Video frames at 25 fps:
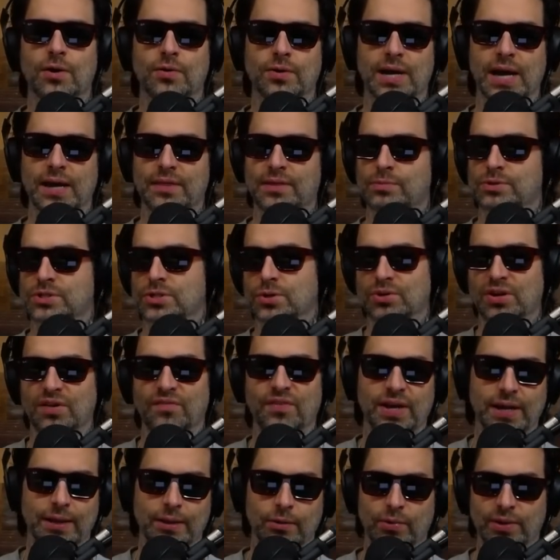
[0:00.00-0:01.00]
Okay, there was no
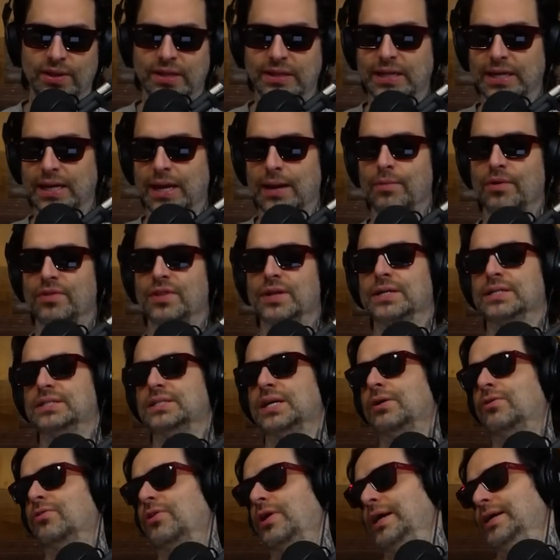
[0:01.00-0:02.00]
TV in the one that came with it. And I
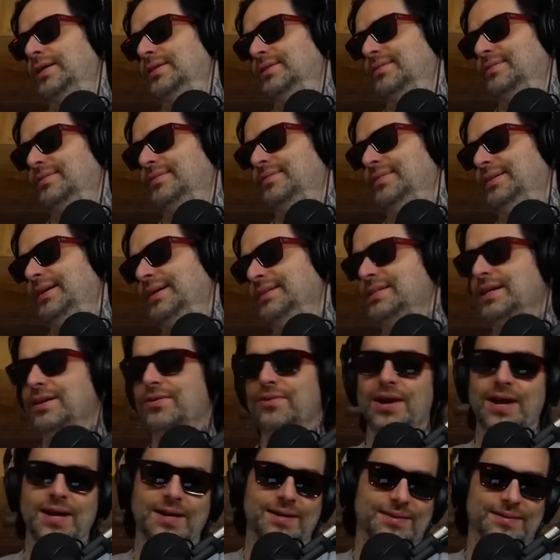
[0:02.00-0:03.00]
said, Great. I said,
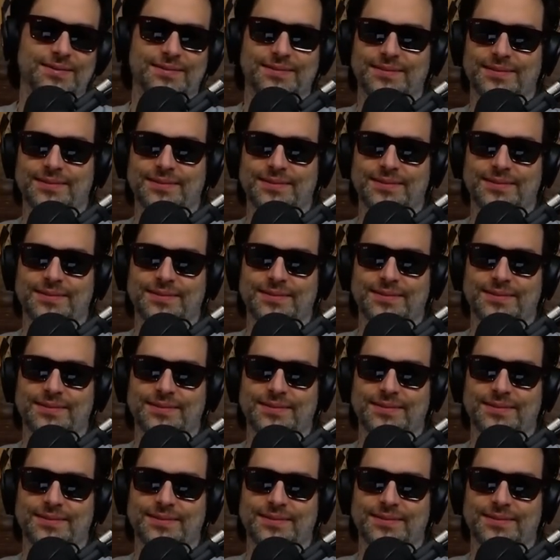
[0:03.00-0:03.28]
Great